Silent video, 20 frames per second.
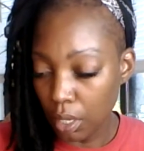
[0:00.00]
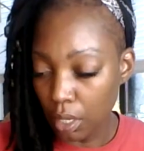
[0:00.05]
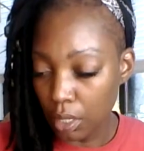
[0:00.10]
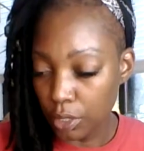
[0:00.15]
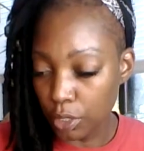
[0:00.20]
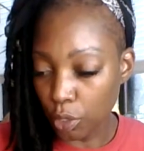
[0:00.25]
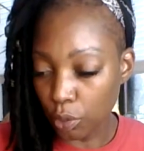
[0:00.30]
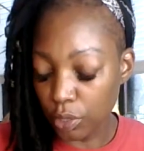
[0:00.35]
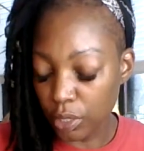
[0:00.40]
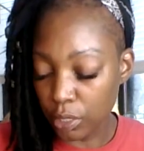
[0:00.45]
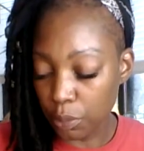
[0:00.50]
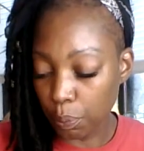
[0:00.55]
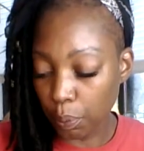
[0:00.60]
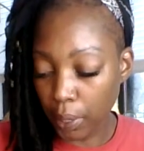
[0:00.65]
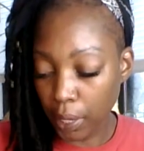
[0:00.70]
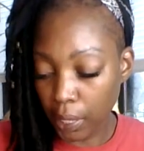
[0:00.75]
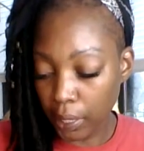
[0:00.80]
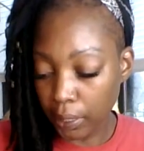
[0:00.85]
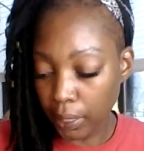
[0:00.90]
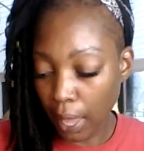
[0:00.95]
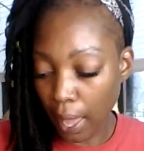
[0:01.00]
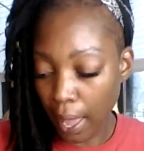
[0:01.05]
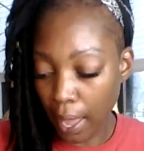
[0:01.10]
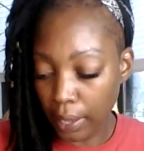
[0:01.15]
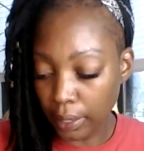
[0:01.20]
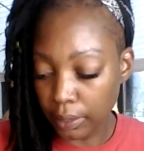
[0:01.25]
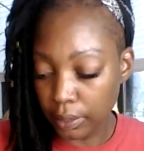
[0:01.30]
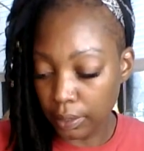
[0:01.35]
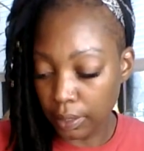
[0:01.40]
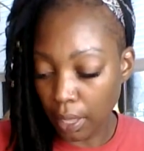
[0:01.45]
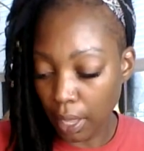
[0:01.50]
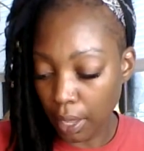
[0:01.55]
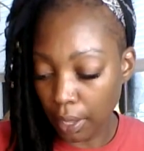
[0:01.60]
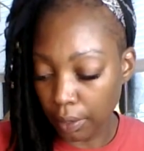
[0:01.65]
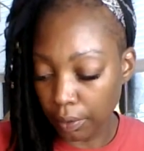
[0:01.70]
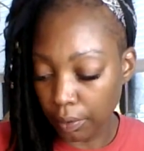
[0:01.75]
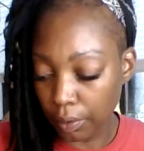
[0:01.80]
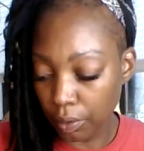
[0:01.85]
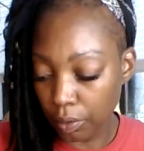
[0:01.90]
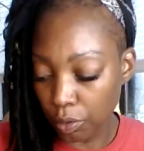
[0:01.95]
So just pray and ask
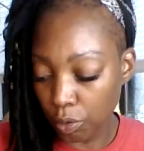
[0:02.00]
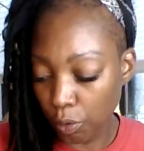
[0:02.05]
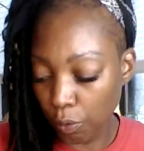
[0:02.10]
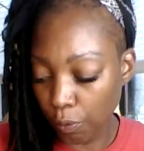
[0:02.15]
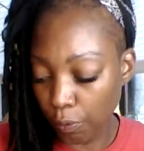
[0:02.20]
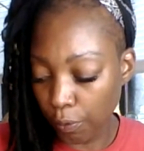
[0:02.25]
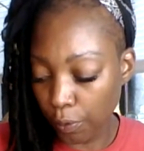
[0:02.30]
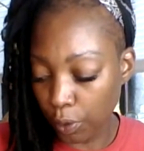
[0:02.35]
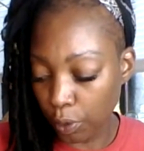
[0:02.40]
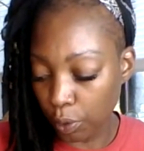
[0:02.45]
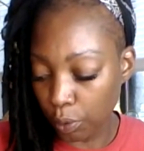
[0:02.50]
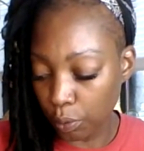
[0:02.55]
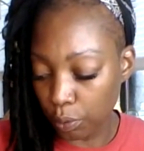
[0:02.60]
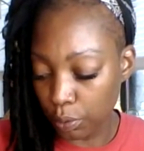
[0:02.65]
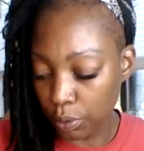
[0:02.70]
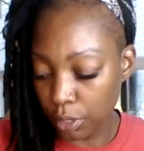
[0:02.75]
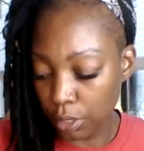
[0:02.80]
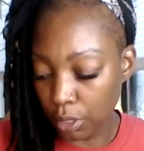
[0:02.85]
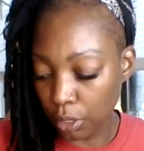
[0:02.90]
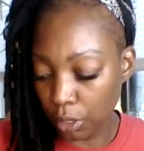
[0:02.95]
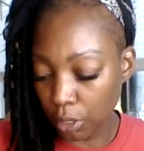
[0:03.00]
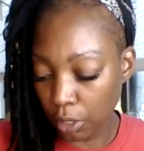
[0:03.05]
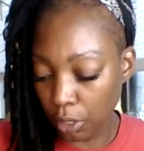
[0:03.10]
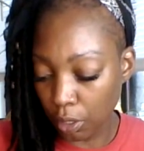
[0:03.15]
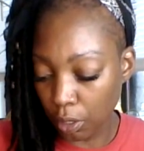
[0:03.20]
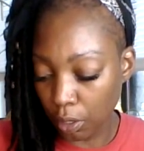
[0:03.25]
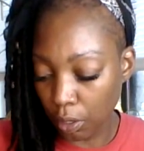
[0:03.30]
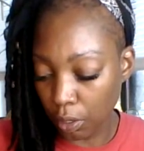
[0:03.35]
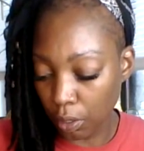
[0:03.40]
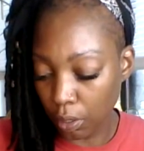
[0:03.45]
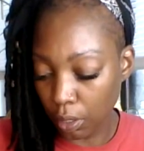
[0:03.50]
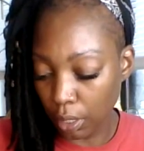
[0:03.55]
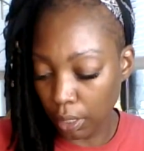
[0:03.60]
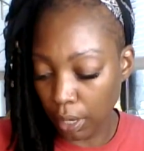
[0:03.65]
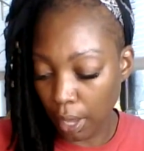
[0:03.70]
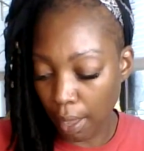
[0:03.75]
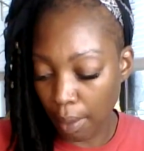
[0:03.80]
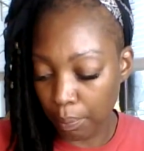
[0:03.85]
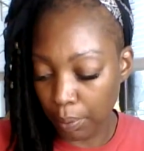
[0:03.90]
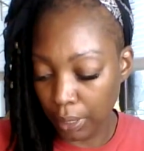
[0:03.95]
that you feel secure and
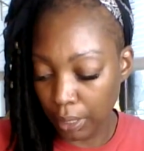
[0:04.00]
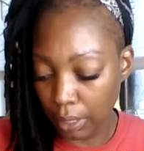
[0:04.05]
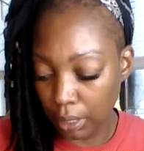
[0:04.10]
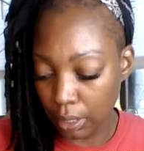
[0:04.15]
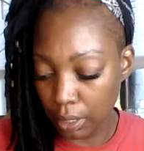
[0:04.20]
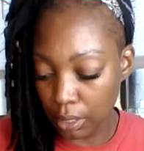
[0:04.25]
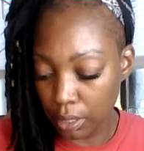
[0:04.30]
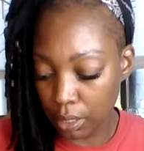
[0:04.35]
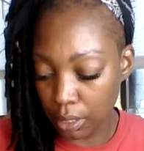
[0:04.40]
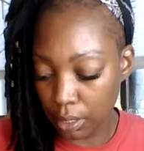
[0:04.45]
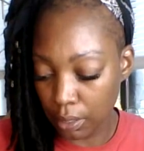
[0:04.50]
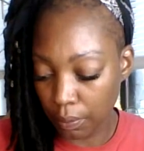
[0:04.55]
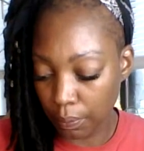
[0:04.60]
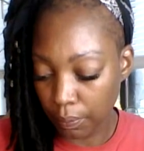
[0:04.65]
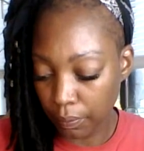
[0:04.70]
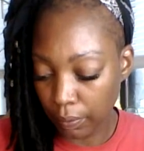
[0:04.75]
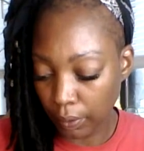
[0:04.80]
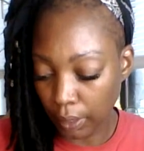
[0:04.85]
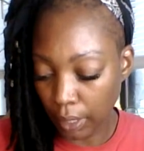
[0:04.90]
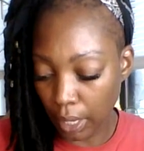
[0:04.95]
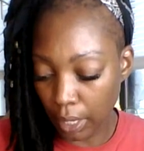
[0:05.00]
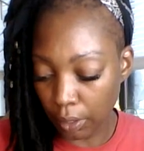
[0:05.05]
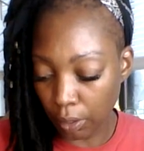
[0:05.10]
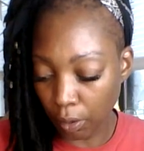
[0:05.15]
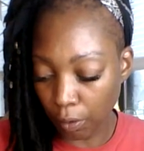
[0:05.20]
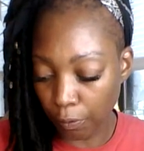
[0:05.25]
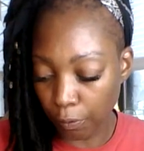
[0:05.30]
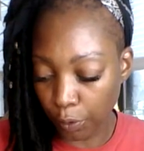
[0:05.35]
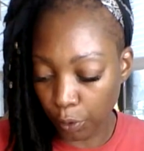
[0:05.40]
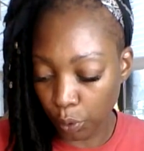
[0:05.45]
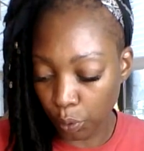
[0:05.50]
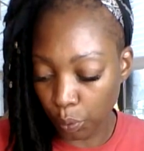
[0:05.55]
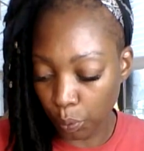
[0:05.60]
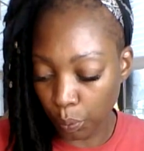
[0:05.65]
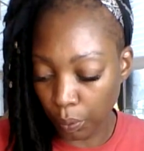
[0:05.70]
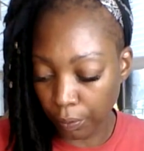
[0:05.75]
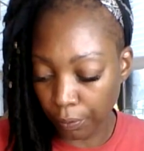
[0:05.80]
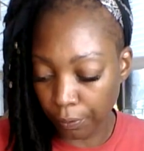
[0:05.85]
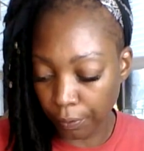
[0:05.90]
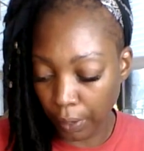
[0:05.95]
at peace and are filled
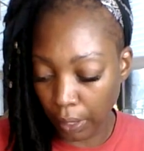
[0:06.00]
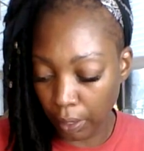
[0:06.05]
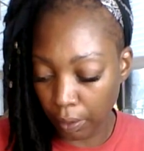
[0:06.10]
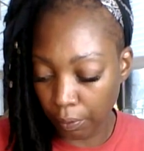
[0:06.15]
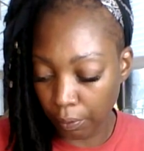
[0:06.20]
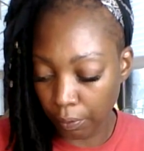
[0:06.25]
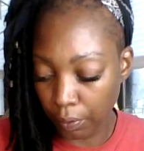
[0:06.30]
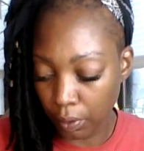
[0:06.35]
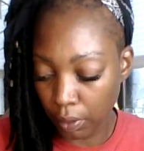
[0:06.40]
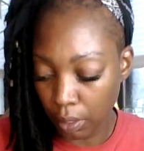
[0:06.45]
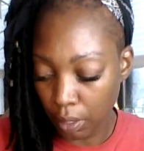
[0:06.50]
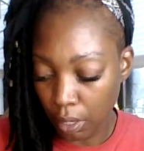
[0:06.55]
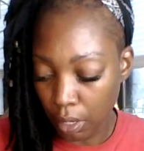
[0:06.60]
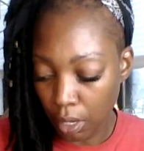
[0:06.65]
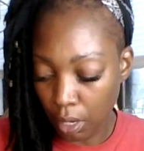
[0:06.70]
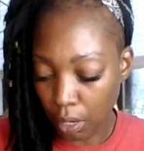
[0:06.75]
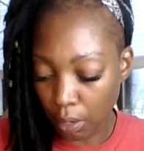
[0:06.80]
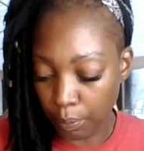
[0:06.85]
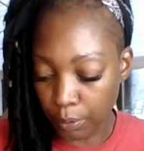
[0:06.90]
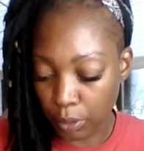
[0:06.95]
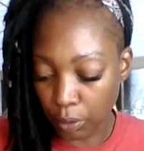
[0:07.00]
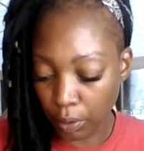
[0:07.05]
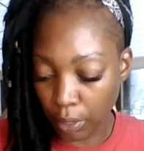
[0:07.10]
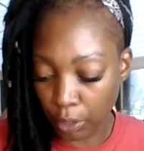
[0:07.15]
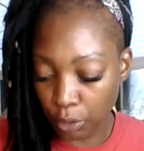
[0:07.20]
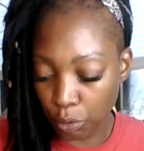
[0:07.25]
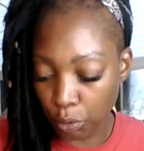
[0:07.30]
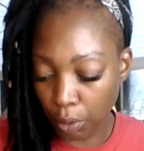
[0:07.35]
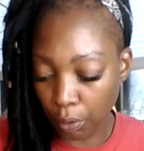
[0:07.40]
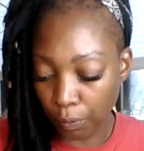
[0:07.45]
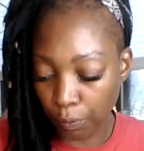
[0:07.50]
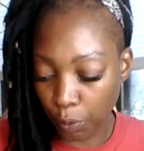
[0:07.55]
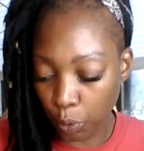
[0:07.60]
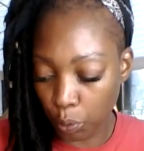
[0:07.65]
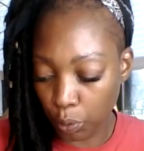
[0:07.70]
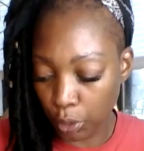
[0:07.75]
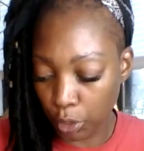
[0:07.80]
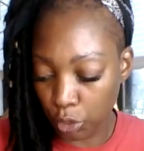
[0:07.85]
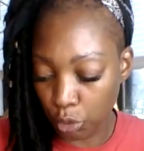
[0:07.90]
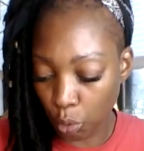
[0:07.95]
with faith um, so that you can
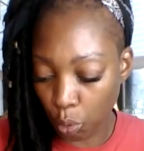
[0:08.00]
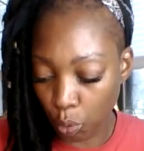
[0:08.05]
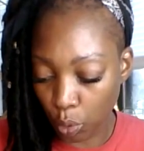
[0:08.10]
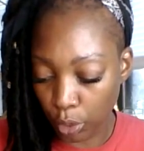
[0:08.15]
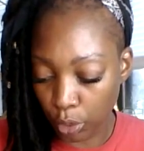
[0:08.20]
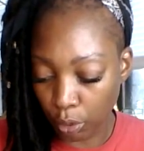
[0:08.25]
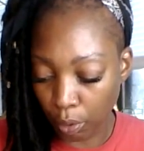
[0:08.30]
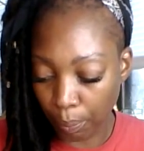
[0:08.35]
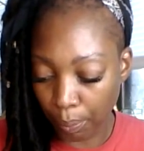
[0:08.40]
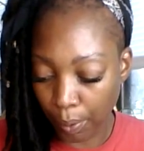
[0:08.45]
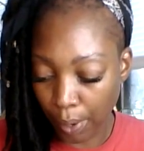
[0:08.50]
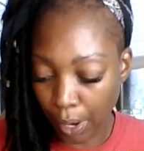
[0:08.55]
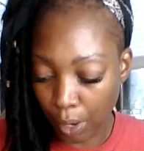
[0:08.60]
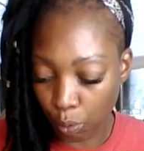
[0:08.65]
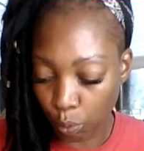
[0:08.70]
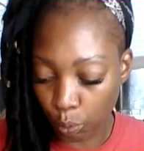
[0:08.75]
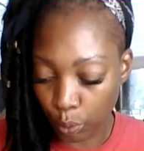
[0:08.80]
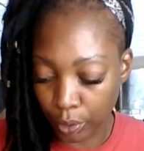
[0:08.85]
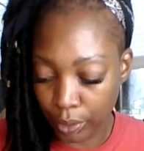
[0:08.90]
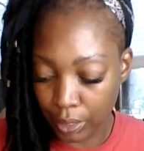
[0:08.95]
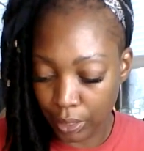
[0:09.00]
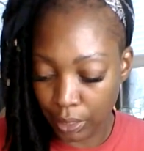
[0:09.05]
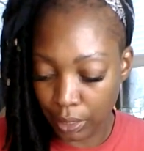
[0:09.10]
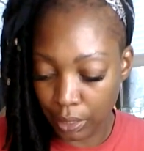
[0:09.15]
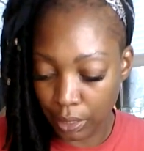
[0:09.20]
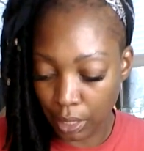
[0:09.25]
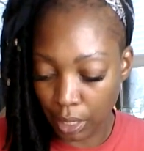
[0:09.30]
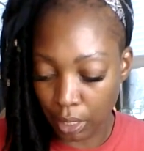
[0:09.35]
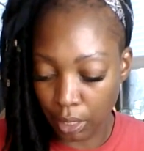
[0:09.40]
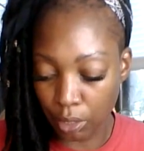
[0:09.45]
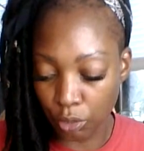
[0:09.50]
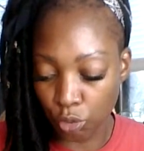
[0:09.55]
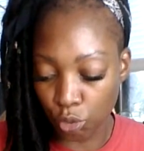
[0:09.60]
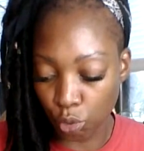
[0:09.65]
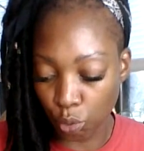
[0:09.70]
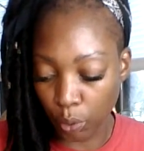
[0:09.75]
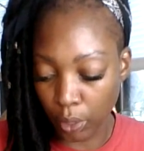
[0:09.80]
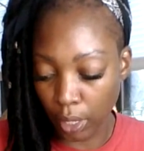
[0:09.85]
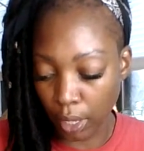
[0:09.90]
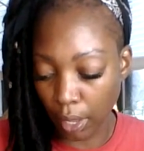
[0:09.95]
focus on your priorities and
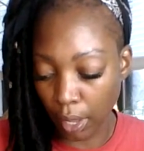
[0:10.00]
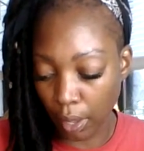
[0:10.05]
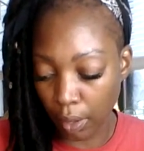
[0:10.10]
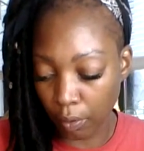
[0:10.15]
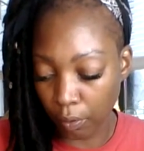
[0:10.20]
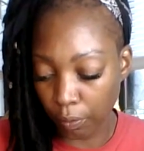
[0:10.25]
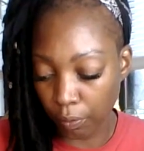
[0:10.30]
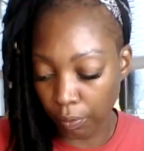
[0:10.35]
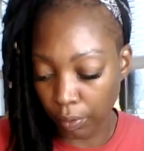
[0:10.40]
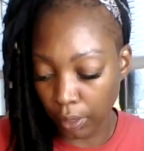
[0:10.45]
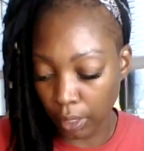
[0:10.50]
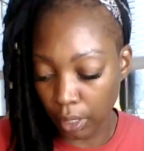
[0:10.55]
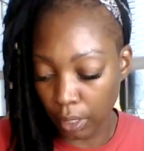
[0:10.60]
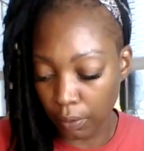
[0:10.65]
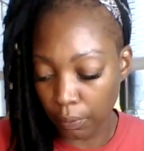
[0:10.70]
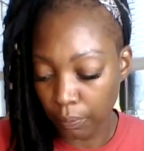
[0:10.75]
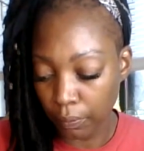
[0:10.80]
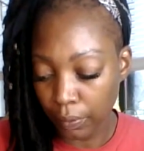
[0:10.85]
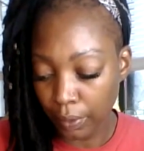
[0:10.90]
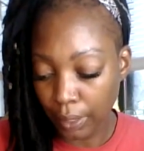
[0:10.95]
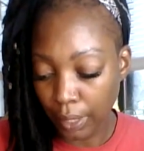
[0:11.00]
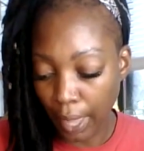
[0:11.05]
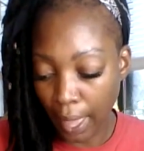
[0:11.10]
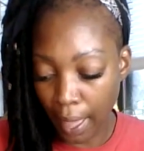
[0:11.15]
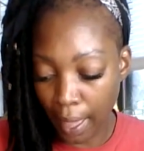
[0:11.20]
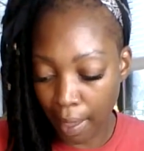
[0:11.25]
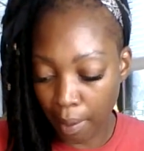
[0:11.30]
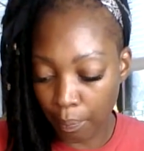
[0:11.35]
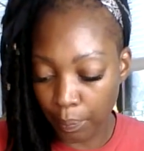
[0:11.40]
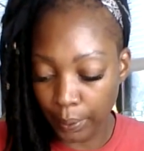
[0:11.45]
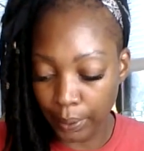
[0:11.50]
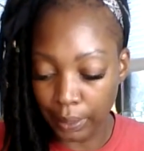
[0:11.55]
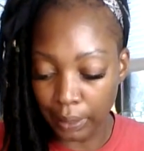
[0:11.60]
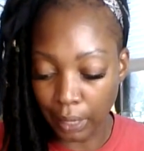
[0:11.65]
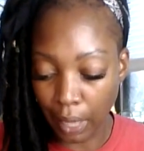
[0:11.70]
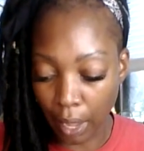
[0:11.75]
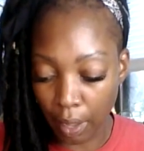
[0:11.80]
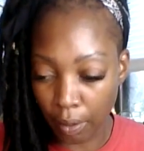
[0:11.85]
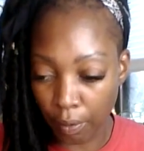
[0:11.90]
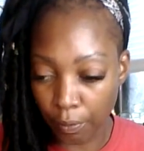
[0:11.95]
enjoy a healthy, happy
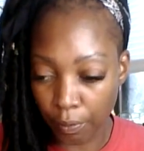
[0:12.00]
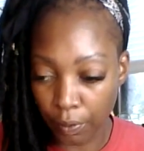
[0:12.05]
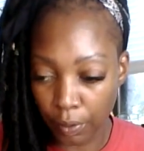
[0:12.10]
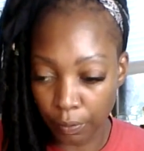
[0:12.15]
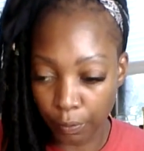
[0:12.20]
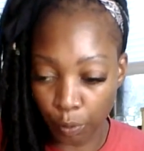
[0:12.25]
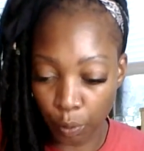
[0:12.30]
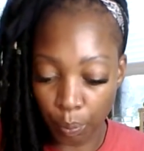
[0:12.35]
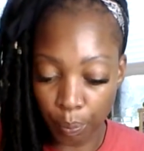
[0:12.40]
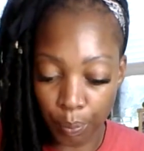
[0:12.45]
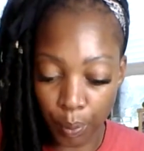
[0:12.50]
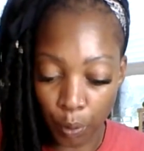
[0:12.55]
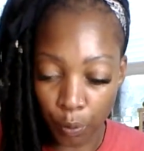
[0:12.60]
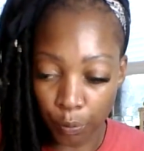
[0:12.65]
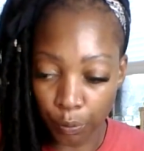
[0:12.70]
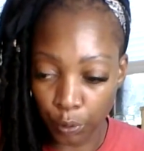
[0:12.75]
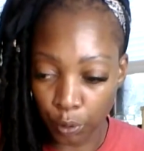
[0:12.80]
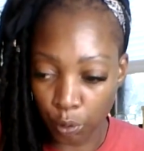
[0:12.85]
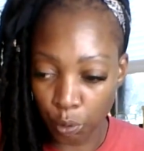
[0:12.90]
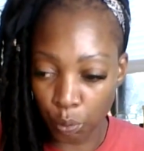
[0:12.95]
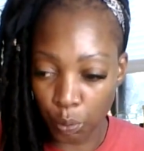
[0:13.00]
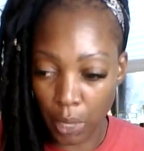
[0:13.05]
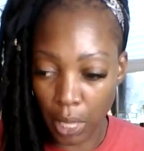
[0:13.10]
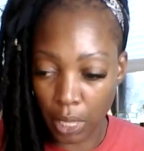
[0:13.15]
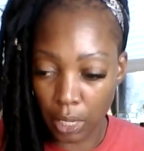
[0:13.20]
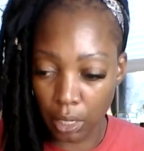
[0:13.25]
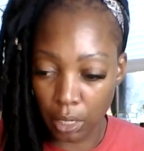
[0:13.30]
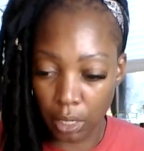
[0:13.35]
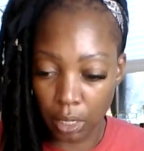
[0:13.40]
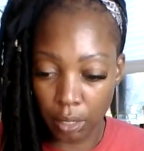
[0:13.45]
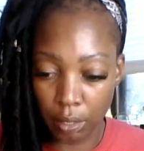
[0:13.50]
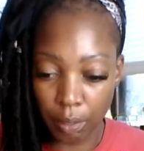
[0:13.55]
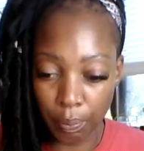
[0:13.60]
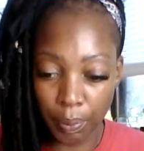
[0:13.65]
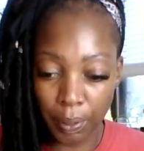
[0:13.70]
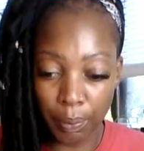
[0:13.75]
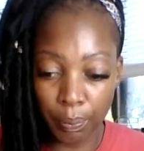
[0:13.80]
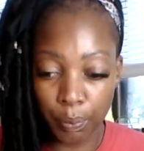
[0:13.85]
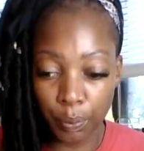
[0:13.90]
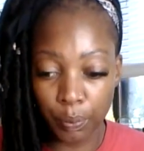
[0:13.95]
life for both you and the
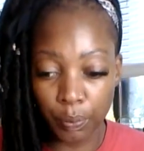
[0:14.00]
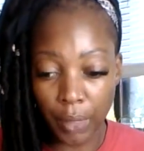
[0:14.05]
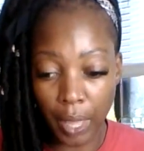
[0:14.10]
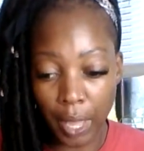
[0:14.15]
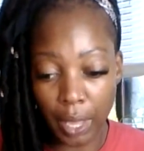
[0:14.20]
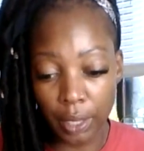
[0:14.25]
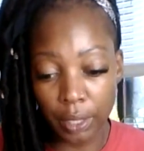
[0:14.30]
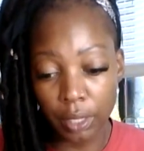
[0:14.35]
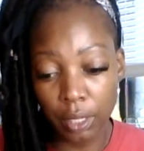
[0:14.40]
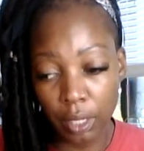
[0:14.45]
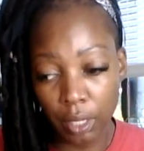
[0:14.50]
people that